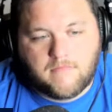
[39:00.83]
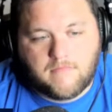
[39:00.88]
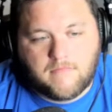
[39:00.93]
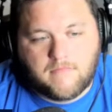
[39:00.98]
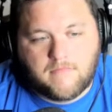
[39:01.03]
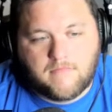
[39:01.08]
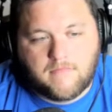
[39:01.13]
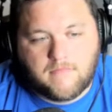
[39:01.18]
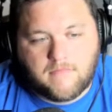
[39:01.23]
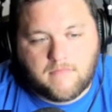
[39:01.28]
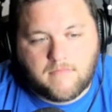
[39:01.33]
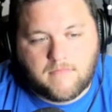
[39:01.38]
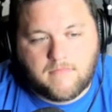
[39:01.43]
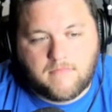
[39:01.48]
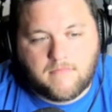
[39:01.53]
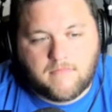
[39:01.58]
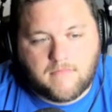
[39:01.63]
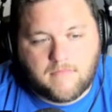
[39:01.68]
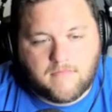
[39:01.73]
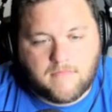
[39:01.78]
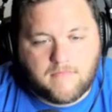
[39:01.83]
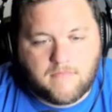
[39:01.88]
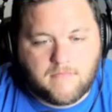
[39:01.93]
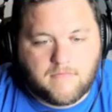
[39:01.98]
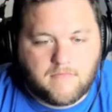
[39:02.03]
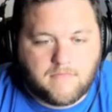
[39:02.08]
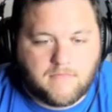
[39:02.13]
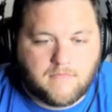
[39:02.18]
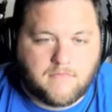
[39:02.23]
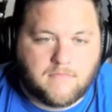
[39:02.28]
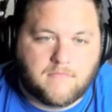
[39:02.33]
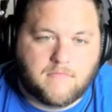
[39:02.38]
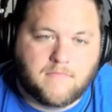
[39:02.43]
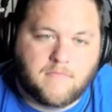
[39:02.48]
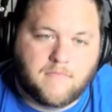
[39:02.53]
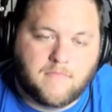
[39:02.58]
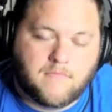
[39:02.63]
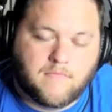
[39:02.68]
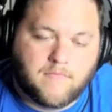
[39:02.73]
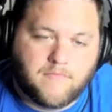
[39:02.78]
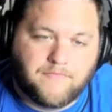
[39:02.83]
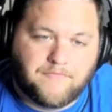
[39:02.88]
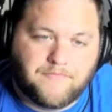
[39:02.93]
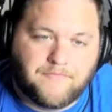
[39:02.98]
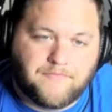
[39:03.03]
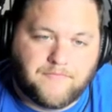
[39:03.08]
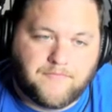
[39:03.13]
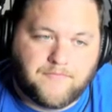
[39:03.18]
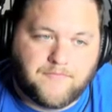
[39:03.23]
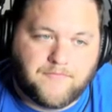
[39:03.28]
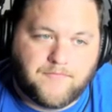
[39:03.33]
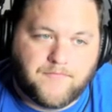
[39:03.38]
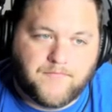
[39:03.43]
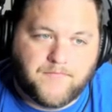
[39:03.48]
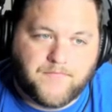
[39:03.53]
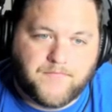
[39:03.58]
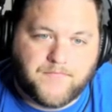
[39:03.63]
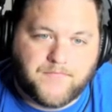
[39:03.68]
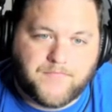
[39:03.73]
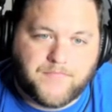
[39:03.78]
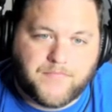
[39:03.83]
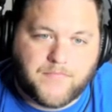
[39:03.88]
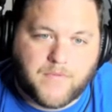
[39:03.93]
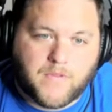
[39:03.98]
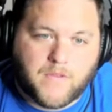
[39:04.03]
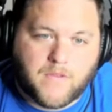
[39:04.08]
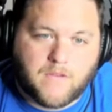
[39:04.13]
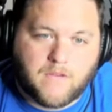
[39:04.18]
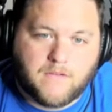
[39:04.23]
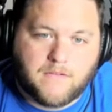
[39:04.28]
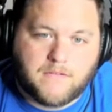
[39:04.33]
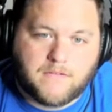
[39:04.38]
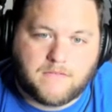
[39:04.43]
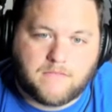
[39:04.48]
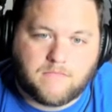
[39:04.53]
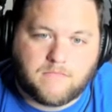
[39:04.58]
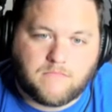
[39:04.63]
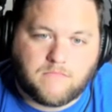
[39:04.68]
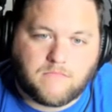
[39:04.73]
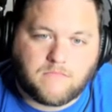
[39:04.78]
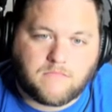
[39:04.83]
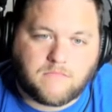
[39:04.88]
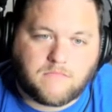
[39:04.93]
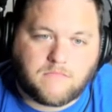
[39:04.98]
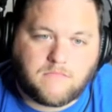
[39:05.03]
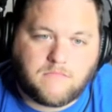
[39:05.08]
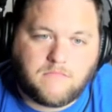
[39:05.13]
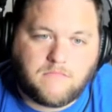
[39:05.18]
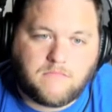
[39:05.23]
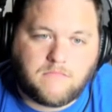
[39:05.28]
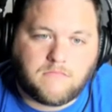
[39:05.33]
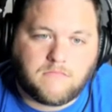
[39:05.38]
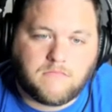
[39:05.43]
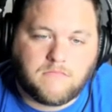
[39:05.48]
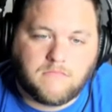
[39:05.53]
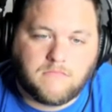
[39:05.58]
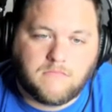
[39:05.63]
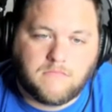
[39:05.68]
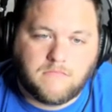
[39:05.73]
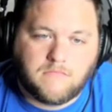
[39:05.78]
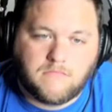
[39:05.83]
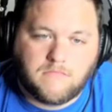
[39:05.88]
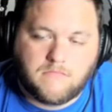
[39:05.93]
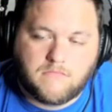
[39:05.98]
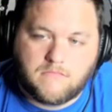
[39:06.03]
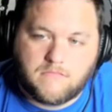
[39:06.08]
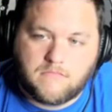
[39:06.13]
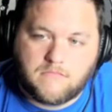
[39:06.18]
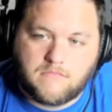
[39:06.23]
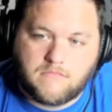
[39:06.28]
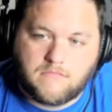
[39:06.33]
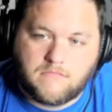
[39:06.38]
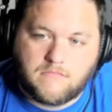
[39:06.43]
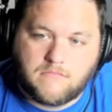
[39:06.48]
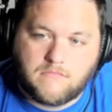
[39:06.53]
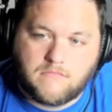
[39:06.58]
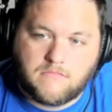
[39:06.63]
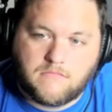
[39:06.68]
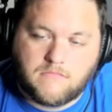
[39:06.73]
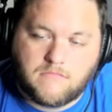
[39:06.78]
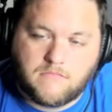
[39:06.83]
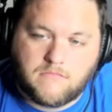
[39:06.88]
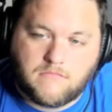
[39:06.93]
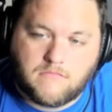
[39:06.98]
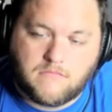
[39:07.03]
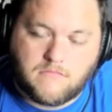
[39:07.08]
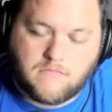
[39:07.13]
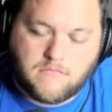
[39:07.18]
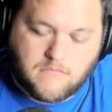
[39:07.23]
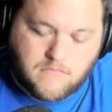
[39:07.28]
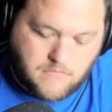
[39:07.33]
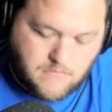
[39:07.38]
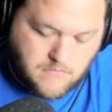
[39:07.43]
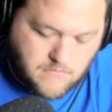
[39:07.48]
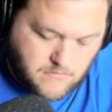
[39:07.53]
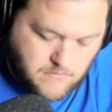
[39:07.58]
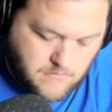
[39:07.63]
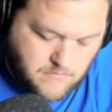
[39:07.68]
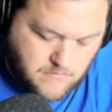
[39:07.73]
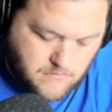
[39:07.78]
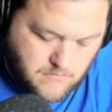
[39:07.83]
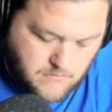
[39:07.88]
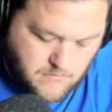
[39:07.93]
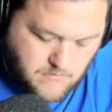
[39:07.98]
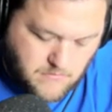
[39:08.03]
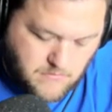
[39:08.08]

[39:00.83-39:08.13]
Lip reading: This person isn't speaking.